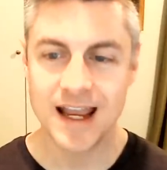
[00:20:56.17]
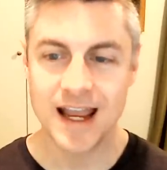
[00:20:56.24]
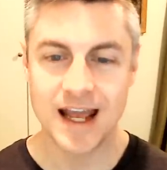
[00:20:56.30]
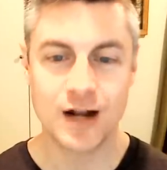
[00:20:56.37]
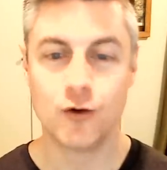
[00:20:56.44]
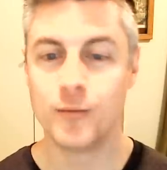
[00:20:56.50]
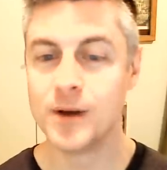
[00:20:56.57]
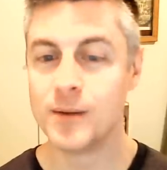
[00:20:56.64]
and
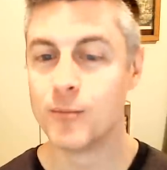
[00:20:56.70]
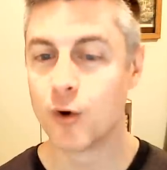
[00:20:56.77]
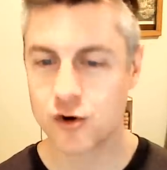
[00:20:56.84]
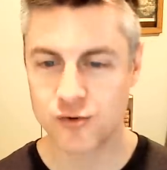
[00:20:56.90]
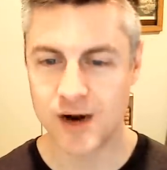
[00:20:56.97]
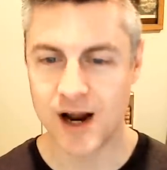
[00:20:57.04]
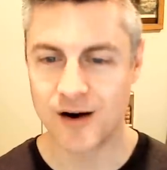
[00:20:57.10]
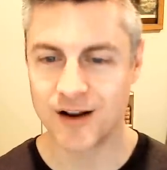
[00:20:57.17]
it will be more
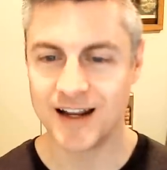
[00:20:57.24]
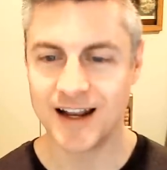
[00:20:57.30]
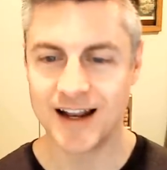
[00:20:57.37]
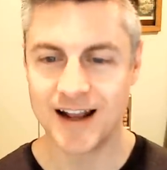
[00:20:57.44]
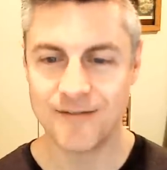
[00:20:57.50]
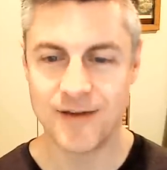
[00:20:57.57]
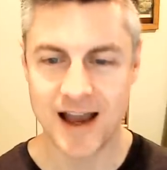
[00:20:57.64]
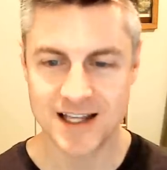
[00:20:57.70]
crowded and
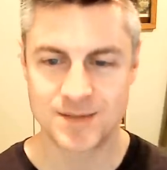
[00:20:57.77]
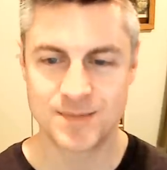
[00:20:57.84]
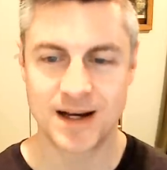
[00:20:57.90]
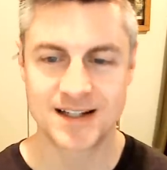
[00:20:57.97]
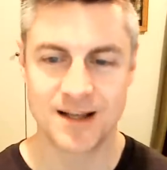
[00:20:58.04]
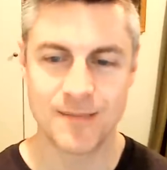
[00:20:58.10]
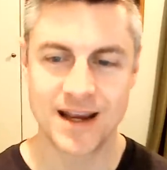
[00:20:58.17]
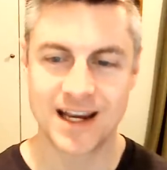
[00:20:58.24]
have aspects
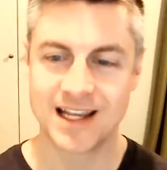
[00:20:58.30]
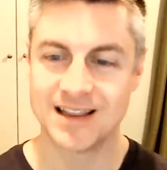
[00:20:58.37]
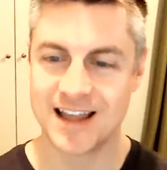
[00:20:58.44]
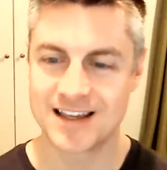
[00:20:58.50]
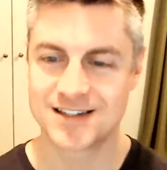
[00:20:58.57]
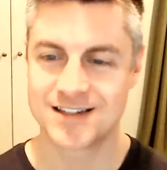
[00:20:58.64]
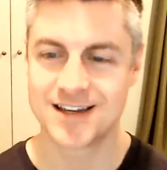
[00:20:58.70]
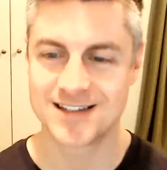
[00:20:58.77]
that make it
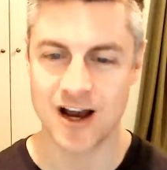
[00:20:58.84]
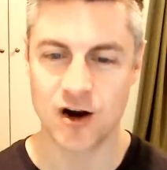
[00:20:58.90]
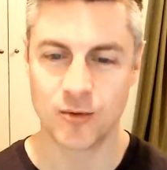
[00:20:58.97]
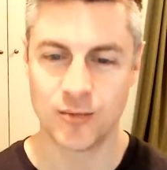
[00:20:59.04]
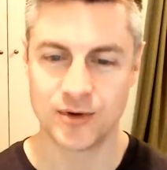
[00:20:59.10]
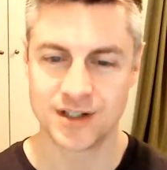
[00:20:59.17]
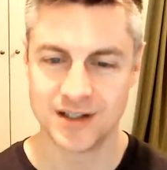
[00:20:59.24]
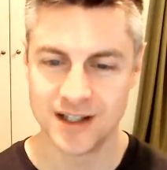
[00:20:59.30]
less
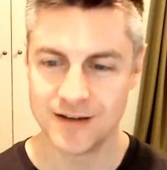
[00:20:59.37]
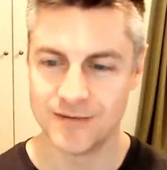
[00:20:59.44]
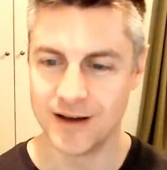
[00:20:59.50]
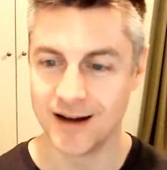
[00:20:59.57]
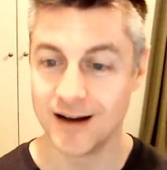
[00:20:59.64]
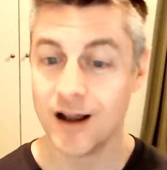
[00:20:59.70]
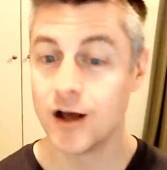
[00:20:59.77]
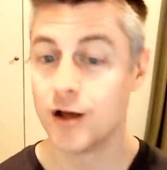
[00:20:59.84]
desirable to live
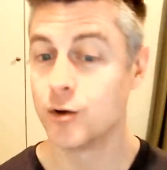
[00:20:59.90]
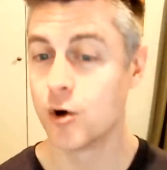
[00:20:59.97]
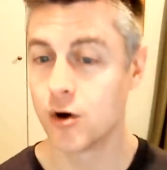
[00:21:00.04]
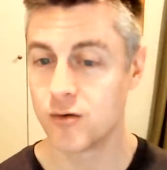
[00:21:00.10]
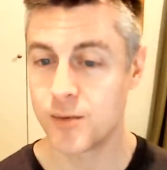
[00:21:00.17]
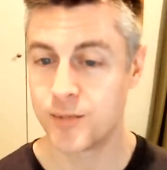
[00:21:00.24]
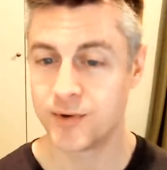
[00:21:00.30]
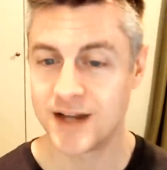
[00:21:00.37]
in, lower
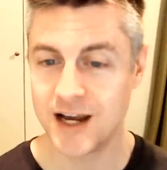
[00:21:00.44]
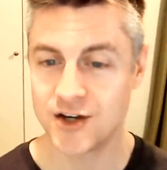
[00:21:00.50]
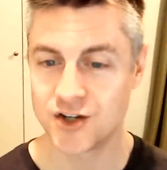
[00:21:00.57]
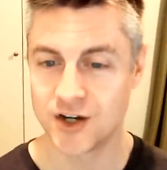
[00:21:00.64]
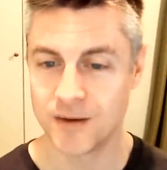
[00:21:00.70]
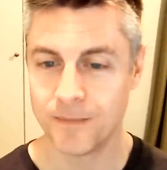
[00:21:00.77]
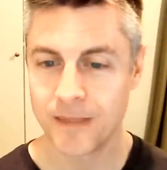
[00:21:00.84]
reputation.